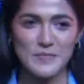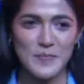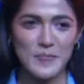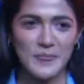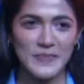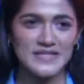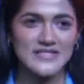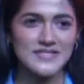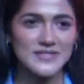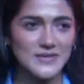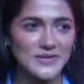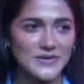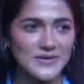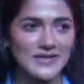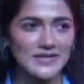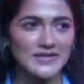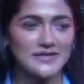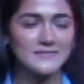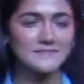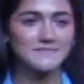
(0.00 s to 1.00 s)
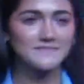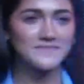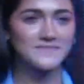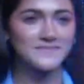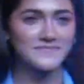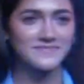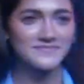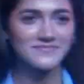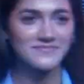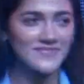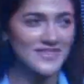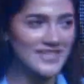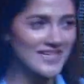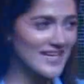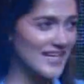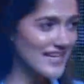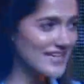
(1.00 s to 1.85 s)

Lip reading: So, like